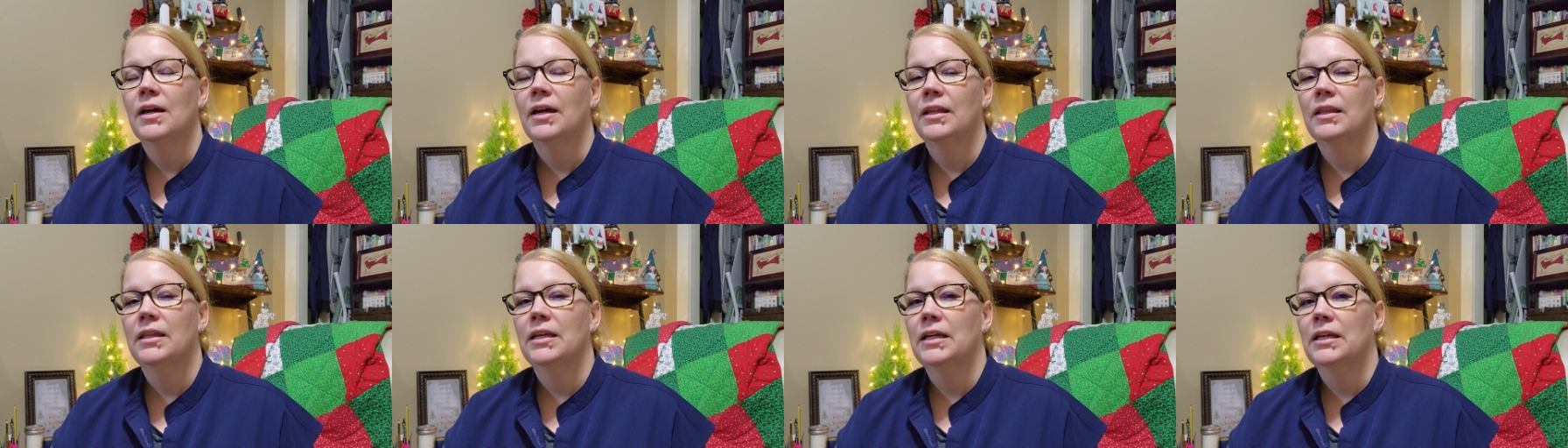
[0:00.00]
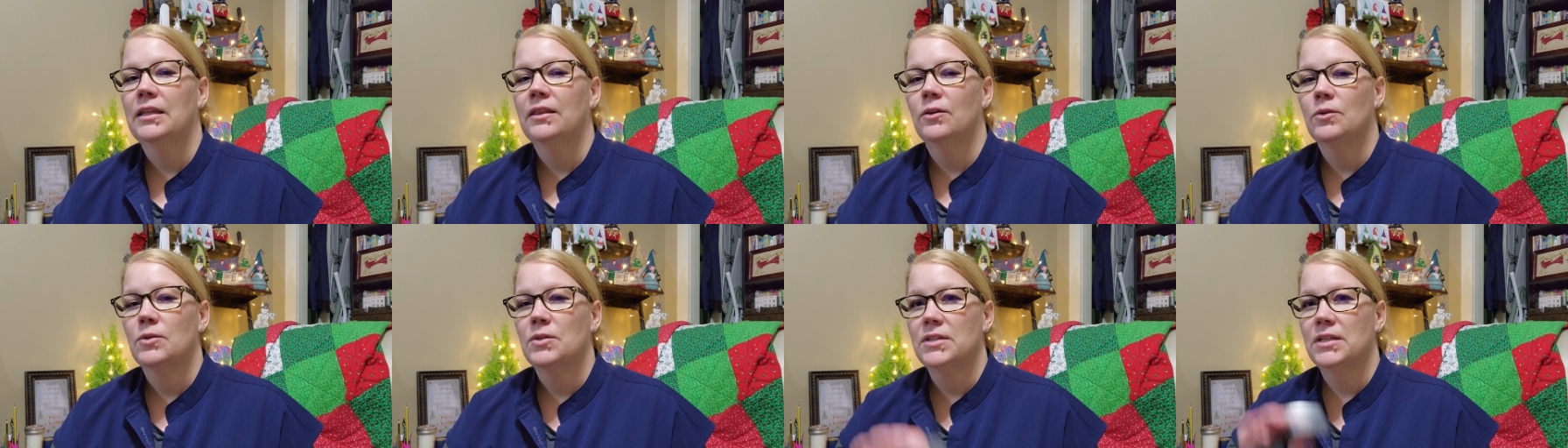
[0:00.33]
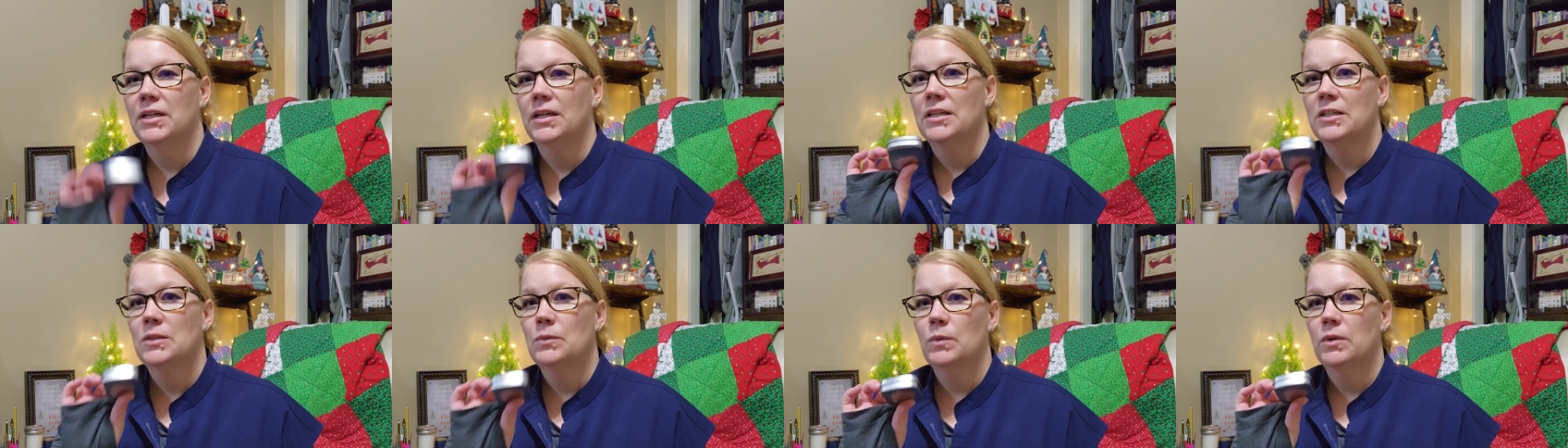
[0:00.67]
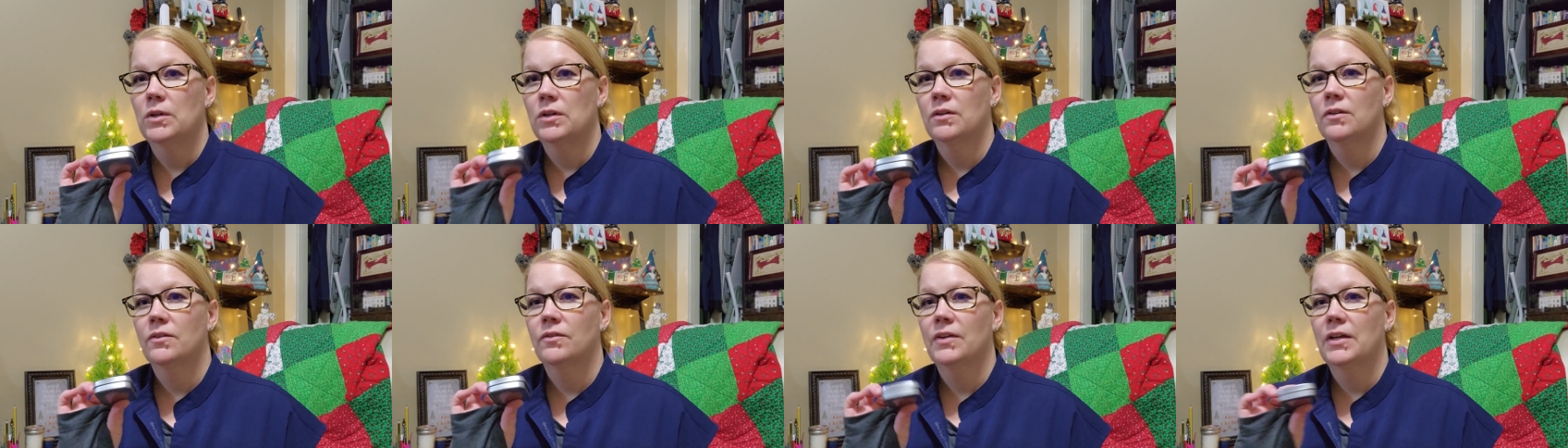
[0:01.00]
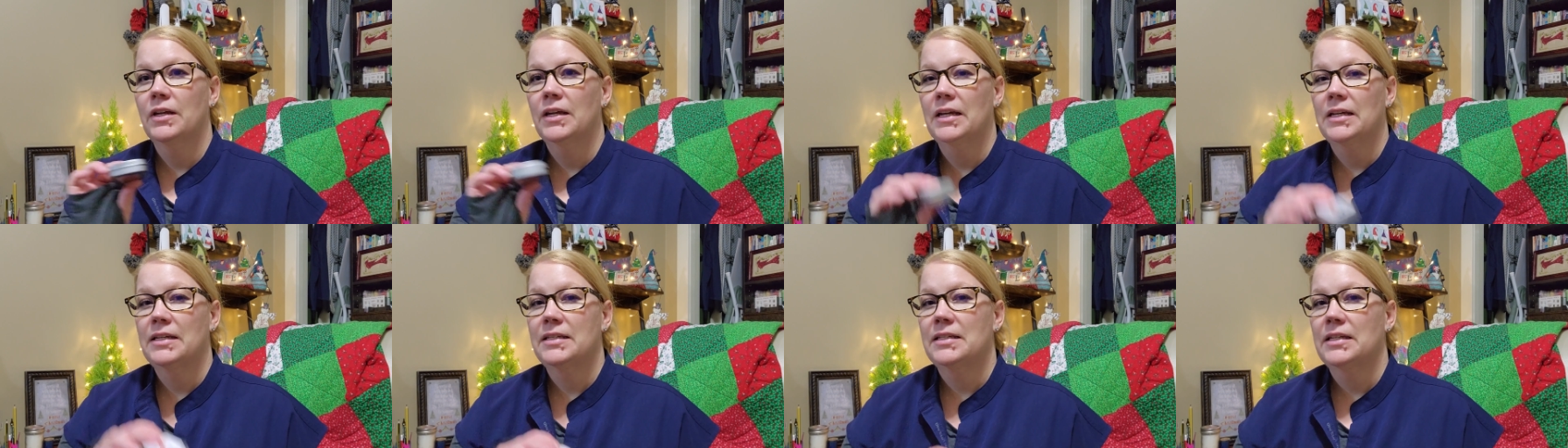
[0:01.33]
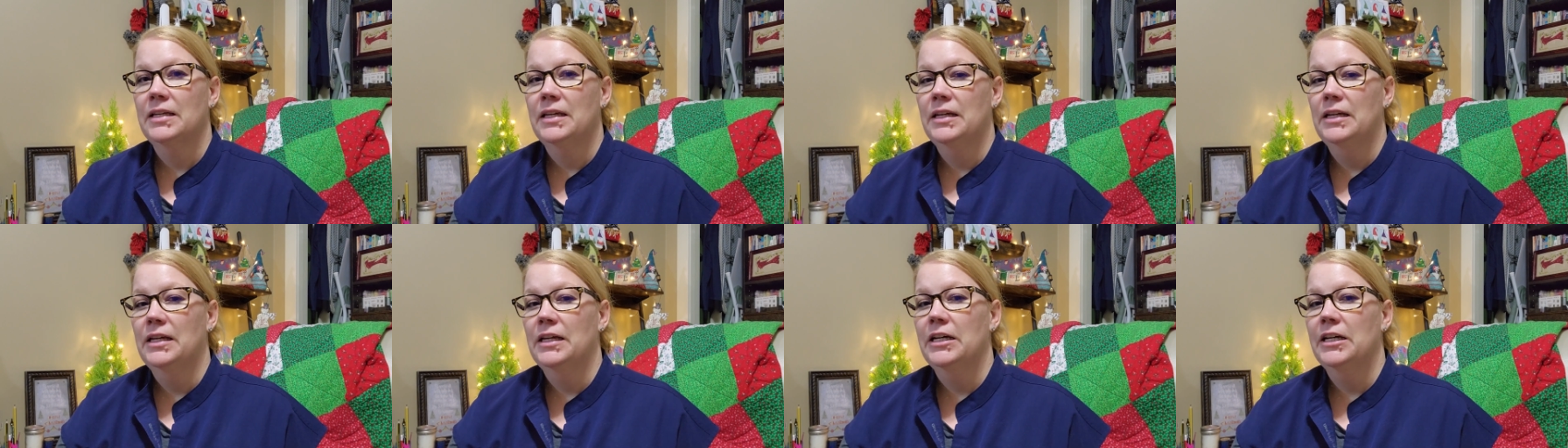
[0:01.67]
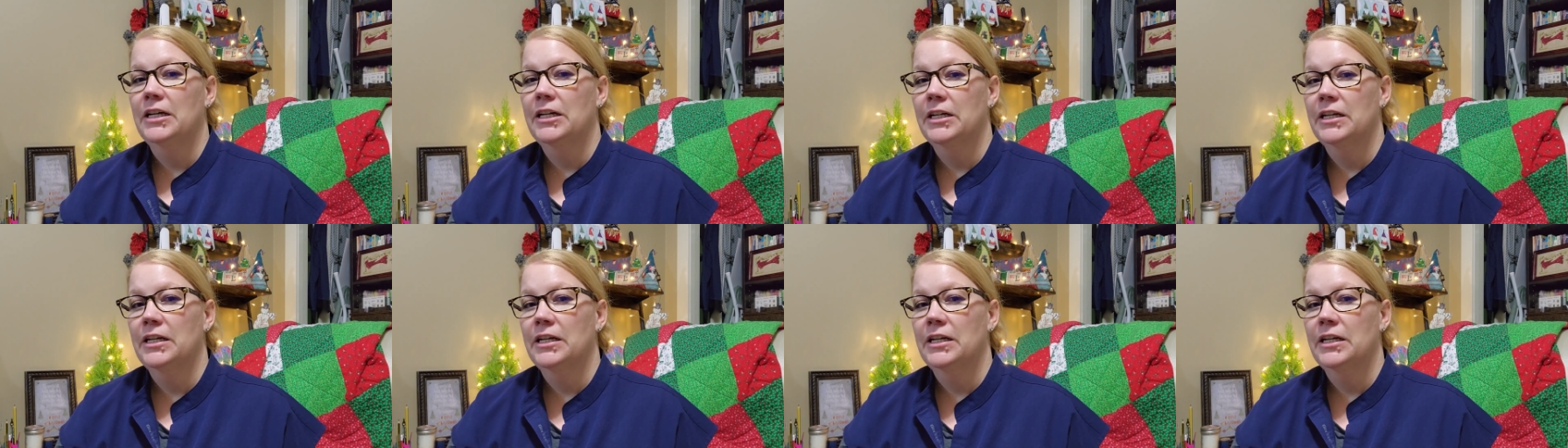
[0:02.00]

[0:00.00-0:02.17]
I think those things will fit nicely in here.